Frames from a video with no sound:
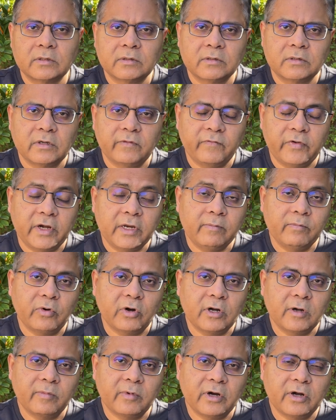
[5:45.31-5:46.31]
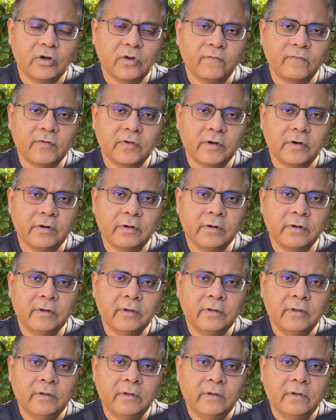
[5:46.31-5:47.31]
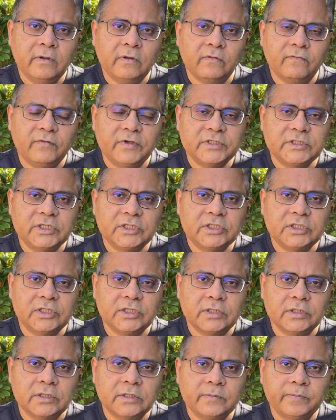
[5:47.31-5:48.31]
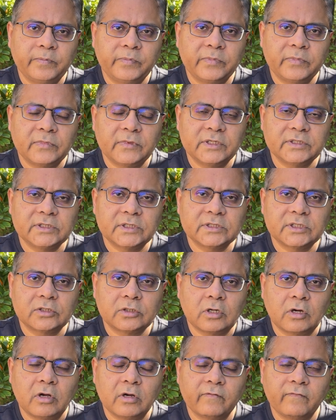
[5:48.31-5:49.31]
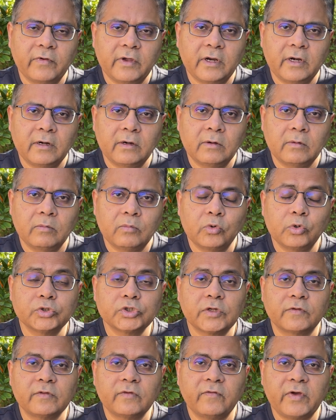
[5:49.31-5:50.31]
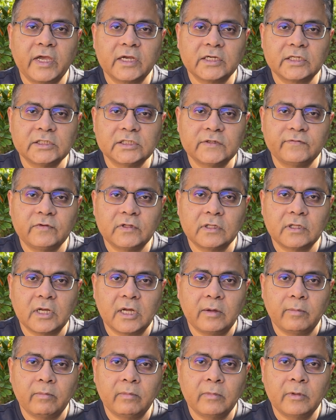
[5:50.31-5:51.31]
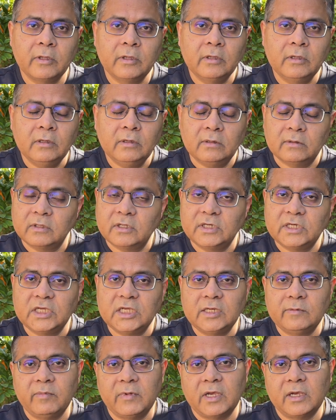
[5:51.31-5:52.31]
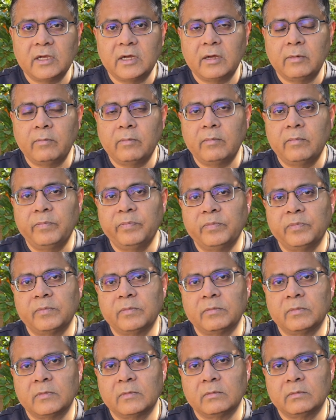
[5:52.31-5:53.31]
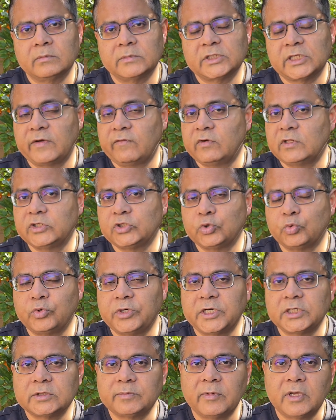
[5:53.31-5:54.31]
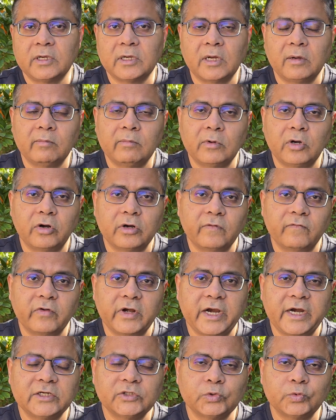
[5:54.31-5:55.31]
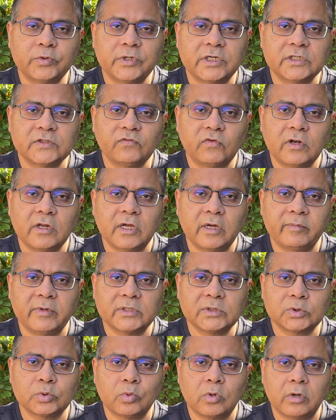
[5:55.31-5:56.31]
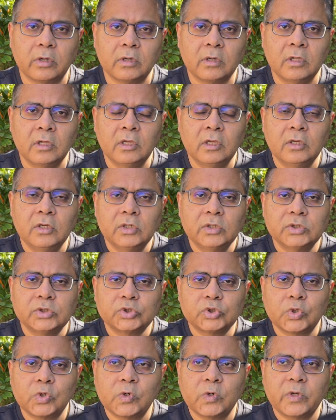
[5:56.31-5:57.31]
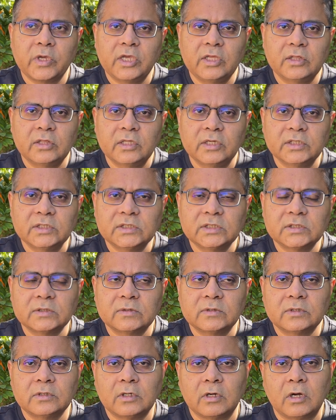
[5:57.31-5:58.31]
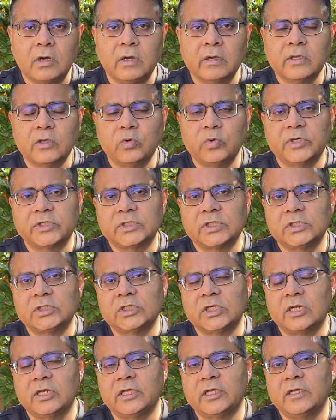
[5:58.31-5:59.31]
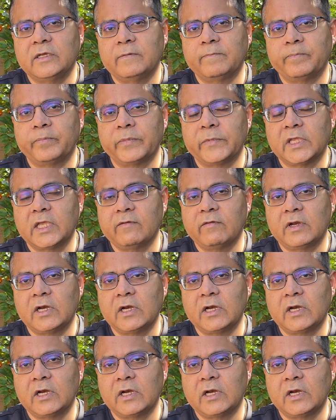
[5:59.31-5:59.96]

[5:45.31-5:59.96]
a very important part of your visit here. This is a talk where most of the faculty will come, the dean may come, several students may come, a lot of grad students will come, and so on. So in this talk, you essentially give an